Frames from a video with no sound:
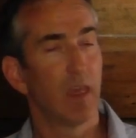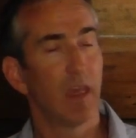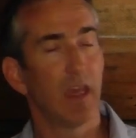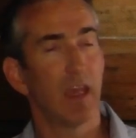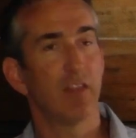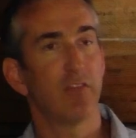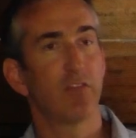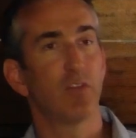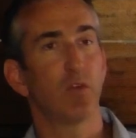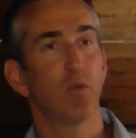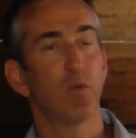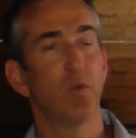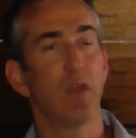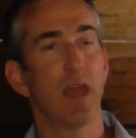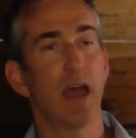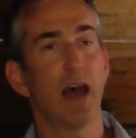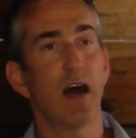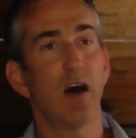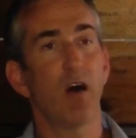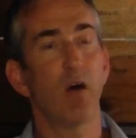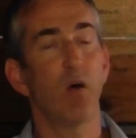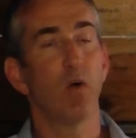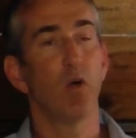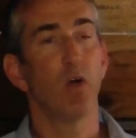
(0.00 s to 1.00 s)
And so
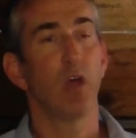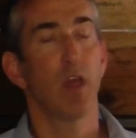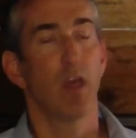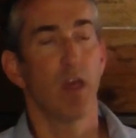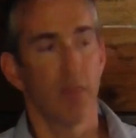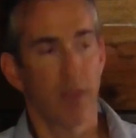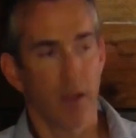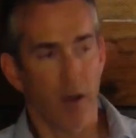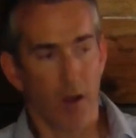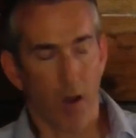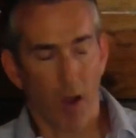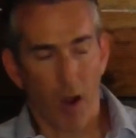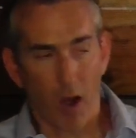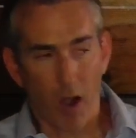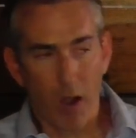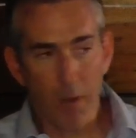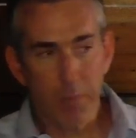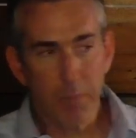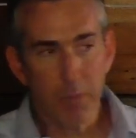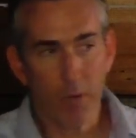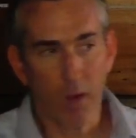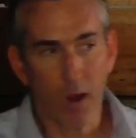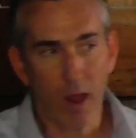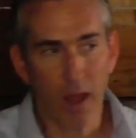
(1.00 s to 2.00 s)
now there are
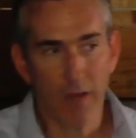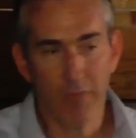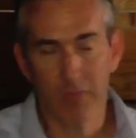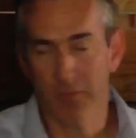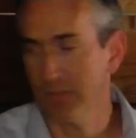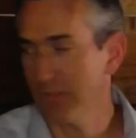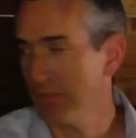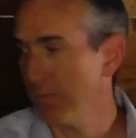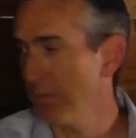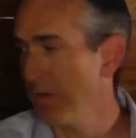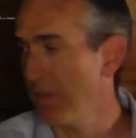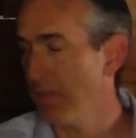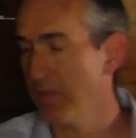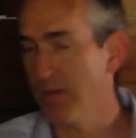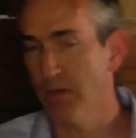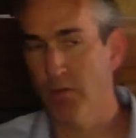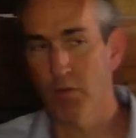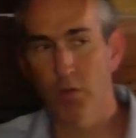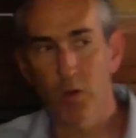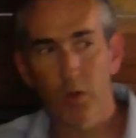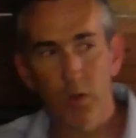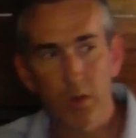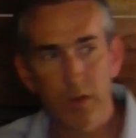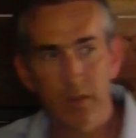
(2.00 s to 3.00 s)
prophets, but their
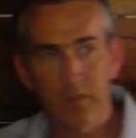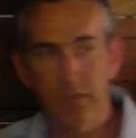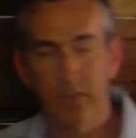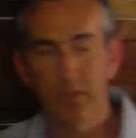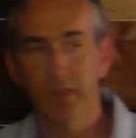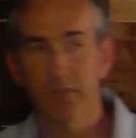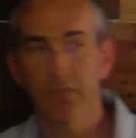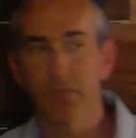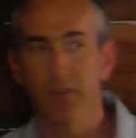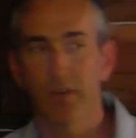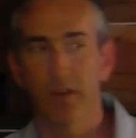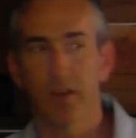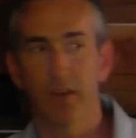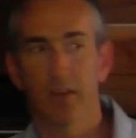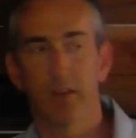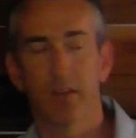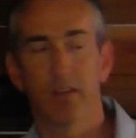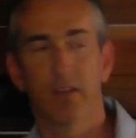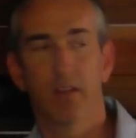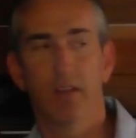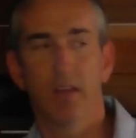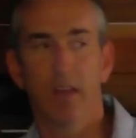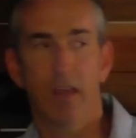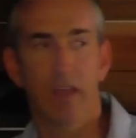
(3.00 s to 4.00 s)
role is different.
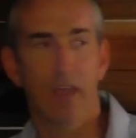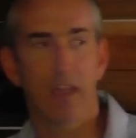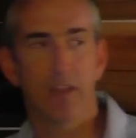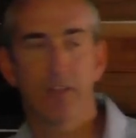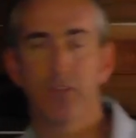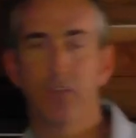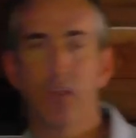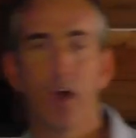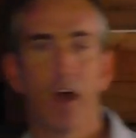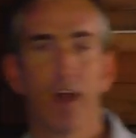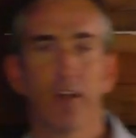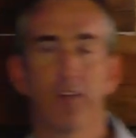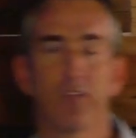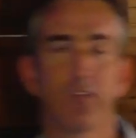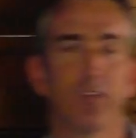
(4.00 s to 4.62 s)
It's not